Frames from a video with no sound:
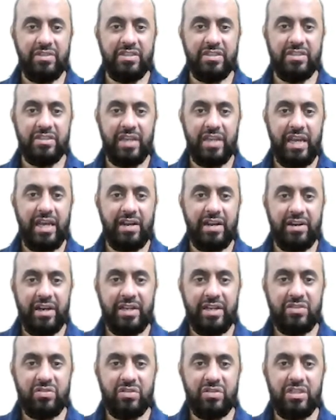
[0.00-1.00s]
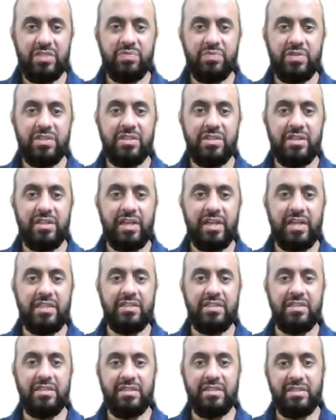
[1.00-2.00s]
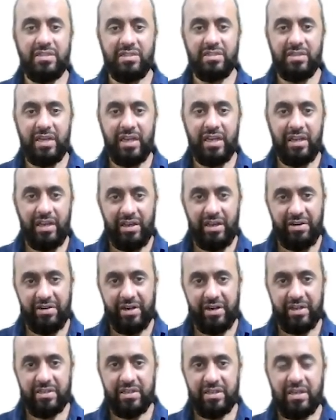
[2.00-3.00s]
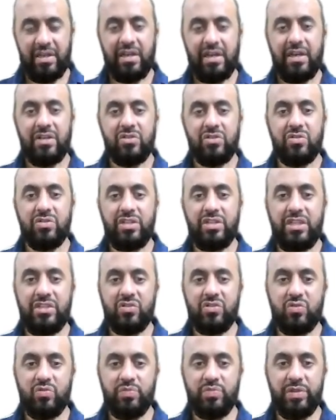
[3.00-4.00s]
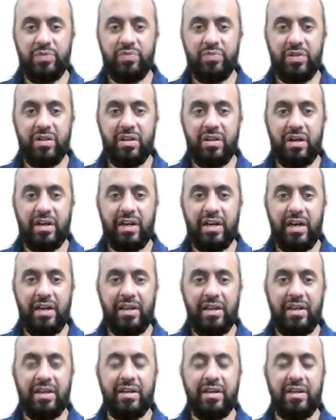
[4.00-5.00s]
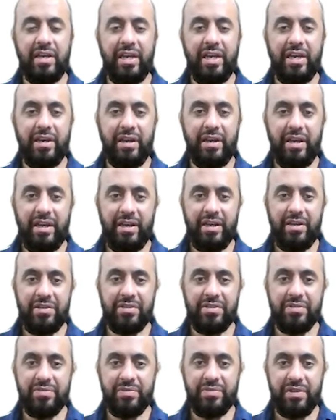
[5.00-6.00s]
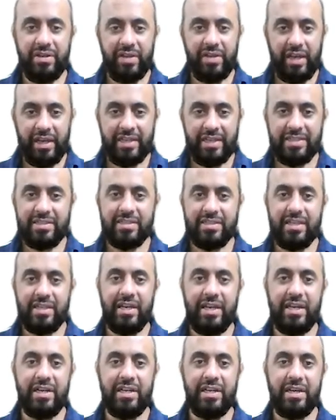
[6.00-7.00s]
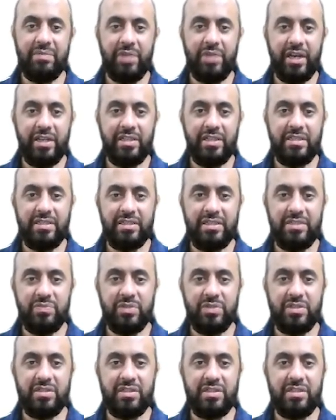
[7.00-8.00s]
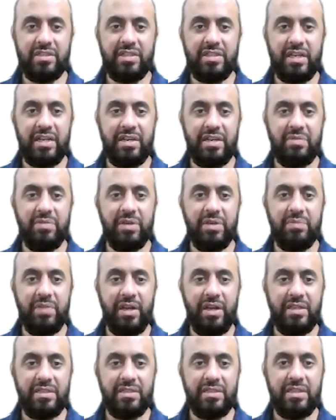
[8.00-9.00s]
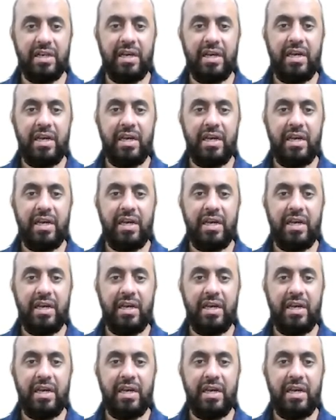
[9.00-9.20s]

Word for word: which is A grade. So this person gets uh, an A grade. So these two people are getting A, A, A's, A and A minus. This person is getting B plus